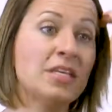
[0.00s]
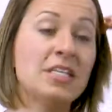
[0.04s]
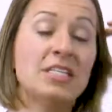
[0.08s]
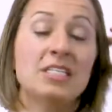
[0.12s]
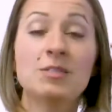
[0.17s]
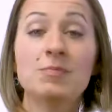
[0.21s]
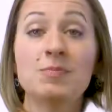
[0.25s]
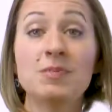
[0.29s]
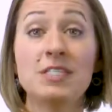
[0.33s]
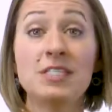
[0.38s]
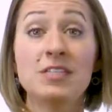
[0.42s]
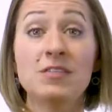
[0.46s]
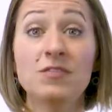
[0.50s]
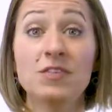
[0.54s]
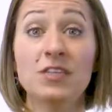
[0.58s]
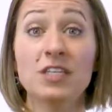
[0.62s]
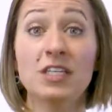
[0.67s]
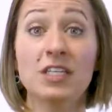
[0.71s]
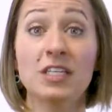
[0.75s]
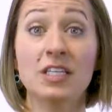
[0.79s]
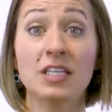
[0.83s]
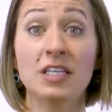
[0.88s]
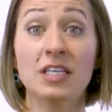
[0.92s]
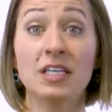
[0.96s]

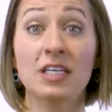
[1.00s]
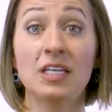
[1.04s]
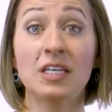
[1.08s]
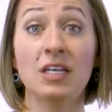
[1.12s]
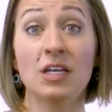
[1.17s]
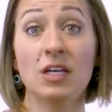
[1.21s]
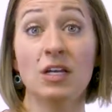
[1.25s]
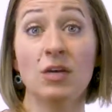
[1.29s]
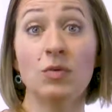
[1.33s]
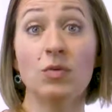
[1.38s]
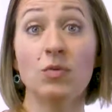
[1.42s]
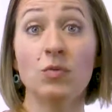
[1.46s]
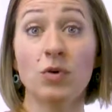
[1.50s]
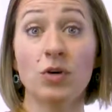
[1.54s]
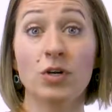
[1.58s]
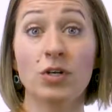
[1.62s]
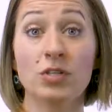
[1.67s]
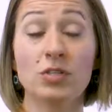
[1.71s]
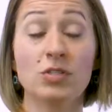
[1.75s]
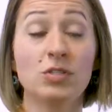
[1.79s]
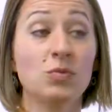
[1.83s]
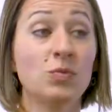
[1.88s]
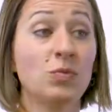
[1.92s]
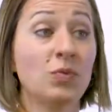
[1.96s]
specifically
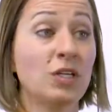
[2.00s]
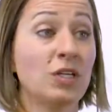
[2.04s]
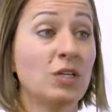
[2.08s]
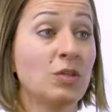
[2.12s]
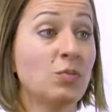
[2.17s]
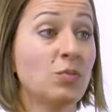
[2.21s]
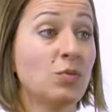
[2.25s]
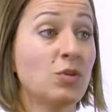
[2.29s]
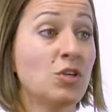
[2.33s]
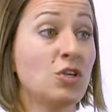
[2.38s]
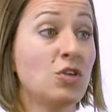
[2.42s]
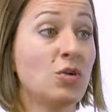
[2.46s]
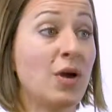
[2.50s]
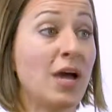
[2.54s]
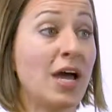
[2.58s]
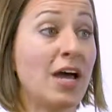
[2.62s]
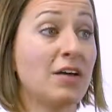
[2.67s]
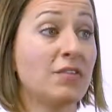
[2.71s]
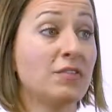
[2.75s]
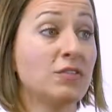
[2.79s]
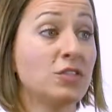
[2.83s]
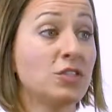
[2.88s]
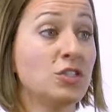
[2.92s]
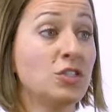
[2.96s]
works with when you
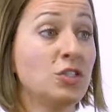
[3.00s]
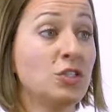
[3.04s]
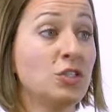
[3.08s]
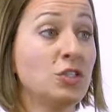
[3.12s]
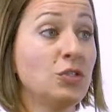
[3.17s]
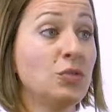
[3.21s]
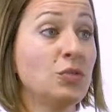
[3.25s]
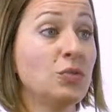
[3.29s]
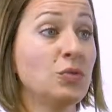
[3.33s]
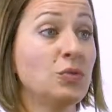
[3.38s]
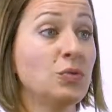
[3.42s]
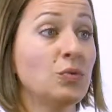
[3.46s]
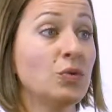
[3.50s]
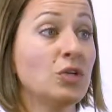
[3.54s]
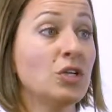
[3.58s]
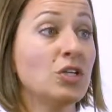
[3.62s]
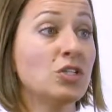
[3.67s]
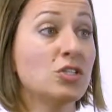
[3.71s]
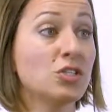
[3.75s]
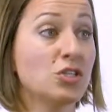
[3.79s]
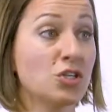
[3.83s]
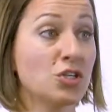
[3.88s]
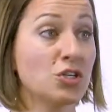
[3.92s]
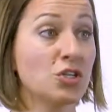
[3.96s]
have 2
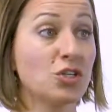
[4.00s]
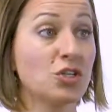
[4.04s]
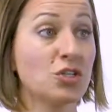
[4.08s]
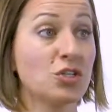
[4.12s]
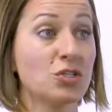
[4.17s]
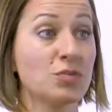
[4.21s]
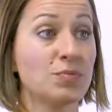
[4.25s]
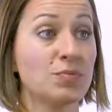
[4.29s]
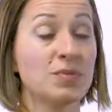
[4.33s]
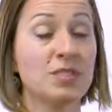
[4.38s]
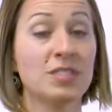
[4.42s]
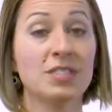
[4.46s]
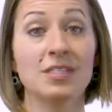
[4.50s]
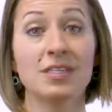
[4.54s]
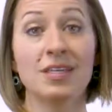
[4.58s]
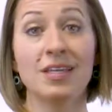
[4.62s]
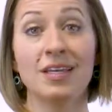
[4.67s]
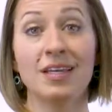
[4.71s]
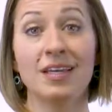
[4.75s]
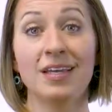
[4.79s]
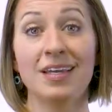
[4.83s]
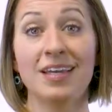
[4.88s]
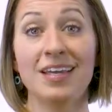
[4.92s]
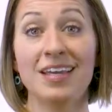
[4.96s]
terms
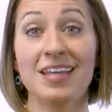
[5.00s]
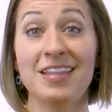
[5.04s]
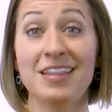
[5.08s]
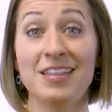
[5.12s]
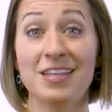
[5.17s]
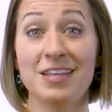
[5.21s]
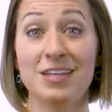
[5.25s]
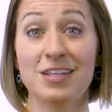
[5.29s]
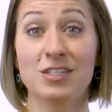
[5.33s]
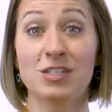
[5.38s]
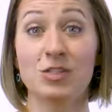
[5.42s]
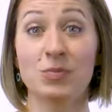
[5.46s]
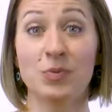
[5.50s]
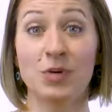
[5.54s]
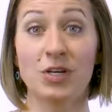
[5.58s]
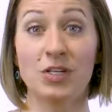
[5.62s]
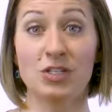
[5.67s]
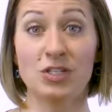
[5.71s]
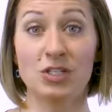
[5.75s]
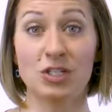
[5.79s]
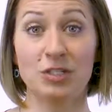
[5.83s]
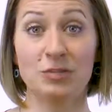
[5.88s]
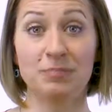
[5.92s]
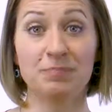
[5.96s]
in the
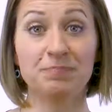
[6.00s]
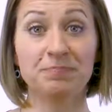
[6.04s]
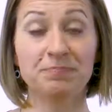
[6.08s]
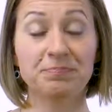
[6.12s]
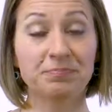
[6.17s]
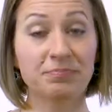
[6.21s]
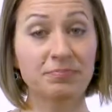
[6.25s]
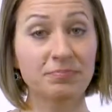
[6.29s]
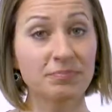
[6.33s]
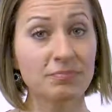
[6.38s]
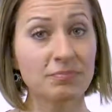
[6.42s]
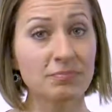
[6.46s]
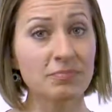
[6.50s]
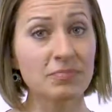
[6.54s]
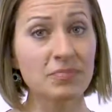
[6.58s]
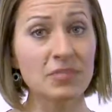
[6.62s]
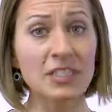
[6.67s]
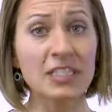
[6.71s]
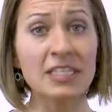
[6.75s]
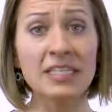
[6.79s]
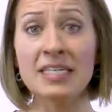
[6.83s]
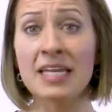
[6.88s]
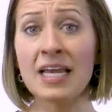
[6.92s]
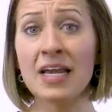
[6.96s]
expression.
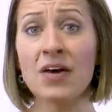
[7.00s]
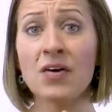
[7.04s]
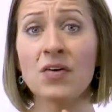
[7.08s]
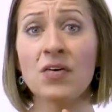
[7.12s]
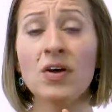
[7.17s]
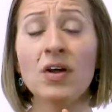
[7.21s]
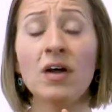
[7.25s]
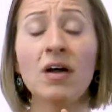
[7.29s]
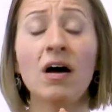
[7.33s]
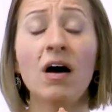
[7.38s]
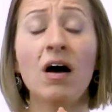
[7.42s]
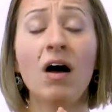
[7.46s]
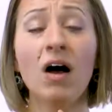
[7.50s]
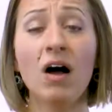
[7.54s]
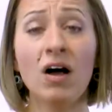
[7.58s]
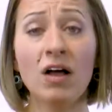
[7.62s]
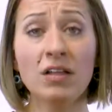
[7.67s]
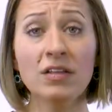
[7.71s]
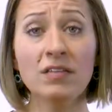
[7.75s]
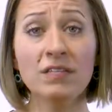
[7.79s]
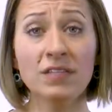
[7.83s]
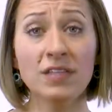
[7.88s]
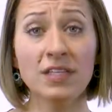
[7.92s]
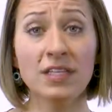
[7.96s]
Now,
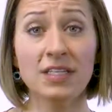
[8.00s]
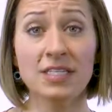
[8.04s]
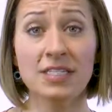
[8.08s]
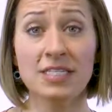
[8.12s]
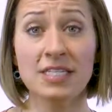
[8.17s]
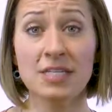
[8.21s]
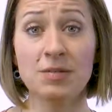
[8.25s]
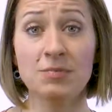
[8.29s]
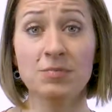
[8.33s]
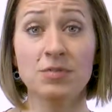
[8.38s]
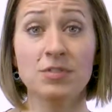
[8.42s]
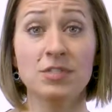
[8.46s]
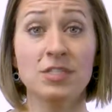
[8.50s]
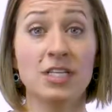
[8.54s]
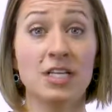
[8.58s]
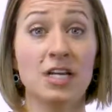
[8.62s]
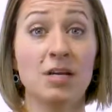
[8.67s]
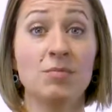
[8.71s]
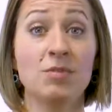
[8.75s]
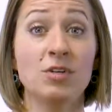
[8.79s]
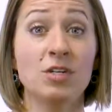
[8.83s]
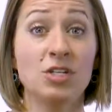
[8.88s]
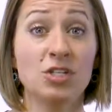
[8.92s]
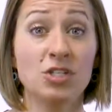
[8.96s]
all of the examples that I'm
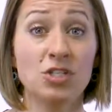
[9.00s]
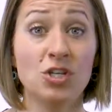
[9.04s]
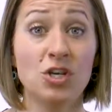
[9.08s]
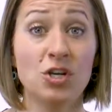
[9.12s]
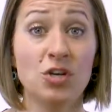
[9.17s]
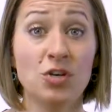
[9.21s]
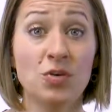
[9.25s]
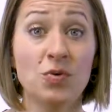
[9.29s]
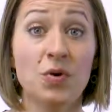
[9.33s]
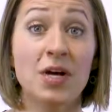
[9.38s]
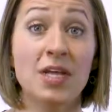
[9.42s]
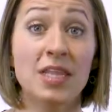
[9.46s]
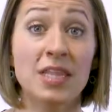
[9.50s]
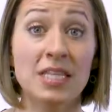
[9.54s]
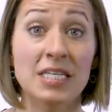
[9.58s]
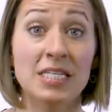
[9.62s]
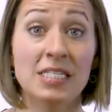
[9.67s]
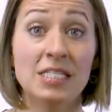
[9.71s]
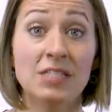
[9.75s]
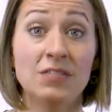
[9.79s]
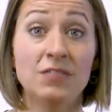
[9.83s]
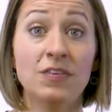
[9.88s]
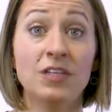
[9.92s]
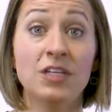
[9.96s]
going to show you on
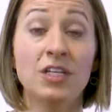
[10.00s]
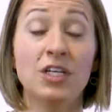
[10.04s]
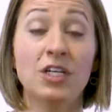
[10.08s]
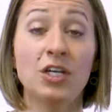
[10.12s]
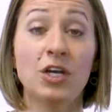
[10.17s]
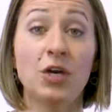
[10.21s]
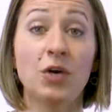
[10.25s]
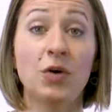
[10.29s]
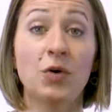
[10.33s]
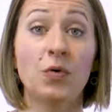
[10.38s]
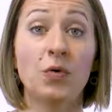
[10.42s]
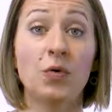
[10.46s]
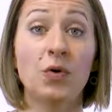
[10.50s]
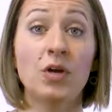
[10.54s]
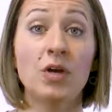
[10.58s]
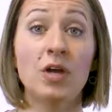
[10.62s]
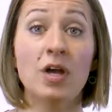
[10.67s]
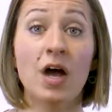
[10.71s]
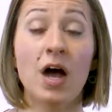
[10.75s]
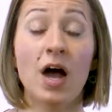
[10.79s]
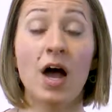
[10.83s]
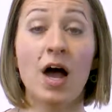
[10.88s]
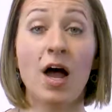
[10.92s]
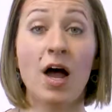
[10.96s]
this video
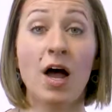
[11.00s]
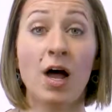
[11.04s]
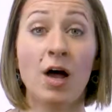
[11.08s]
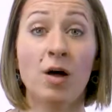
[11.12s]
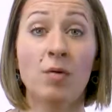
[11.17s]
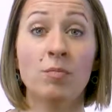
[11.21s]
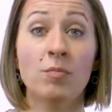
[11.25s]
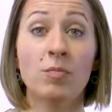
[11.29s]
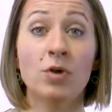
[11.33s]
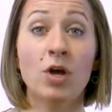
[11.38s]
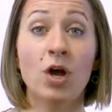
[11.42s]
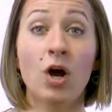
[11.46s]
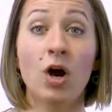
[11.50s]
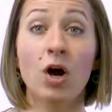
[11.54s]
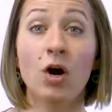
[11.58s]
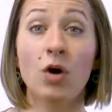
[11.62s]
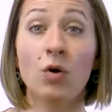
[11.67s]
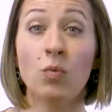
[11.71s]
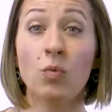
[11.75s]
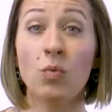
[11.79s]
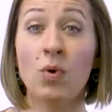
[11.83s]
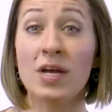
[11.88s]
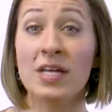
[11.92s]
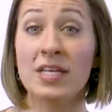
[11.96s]
are
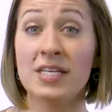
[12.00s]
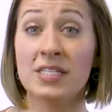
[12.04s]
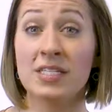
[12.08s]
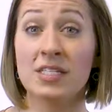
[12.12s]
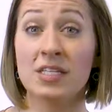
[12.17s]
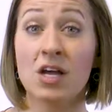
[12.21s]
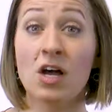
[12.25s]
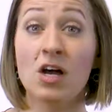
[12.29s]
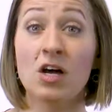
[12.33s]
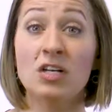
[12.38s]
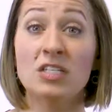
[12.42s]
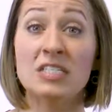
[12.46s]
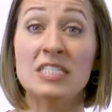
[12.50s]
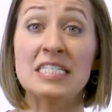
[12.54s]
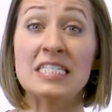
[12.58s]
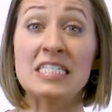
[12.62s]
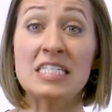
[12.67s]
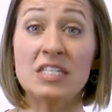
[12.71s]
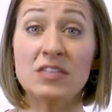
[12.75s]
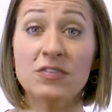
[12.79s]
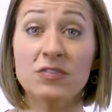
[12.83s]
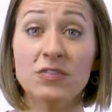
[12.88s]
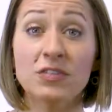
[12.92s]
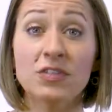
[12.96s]
what is called
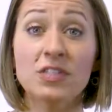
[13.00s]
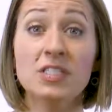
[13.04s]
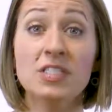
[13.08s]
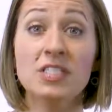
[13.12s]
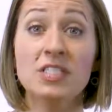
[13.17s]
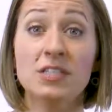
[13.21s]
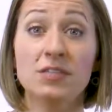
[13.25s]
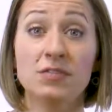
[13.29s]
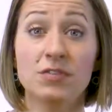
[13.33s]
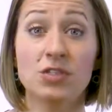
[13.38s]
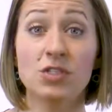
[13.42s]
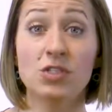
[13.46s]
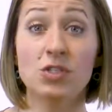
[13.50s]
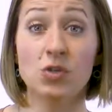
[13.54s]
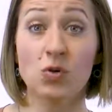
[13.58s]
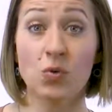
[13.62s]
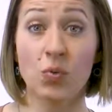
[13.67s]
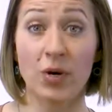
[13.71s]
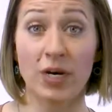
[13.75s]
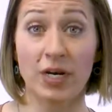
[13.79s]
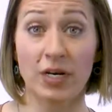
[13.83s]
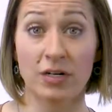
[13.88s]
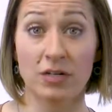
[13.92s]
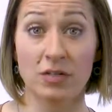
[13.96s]
difference of
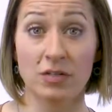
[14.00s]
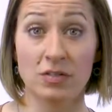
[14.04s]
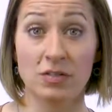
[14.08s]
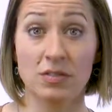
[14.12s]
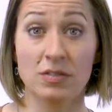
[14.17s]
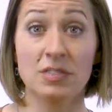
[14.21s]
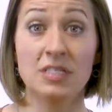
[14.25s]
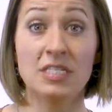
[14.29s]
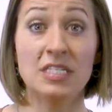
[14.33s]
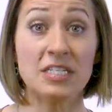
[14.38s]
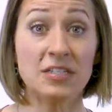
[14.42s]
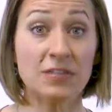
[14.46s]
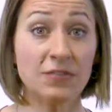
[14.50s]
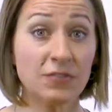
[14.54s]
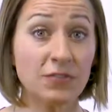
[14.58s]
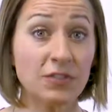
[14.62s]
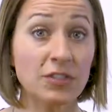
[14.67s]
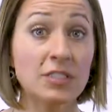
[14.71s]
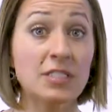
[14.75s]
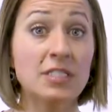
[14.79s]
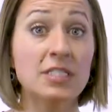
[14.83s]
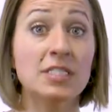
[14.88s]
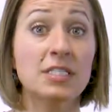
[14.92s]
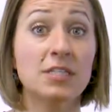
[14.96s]
squares.
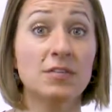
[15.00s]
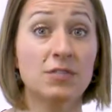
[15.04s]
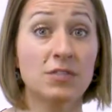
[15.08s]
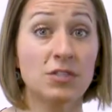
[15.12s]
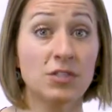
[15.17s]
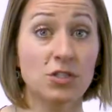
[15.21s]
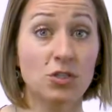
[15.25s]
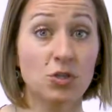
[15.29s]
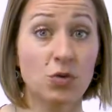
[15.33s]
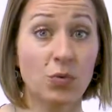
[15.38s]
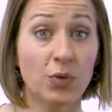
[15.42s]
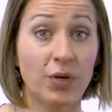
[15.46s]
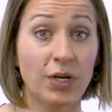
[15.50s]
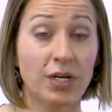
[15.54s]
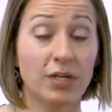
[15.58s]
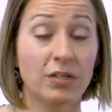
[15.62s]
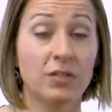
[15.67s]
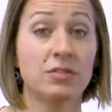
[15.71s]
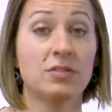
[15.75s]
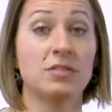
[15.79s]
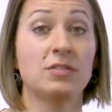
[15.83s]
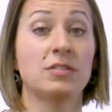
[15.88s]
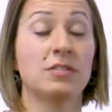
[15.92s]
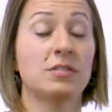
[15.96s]
Difference of
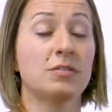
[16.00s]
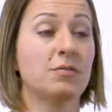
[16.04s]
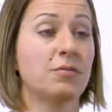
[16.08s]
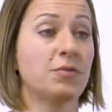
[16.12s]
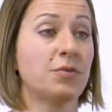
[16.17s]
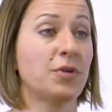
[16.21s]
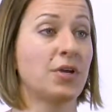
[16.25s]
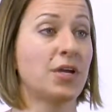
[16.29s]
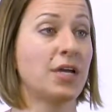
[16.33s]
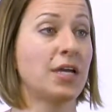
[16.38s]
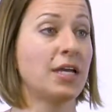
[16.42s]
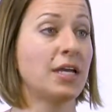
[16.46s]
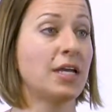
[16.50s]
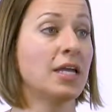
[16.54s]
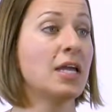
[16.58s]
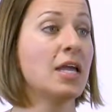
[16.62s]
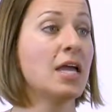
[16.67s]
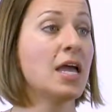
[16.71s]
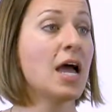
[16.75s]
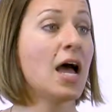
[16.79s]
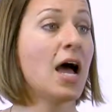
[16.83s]
squares, okay?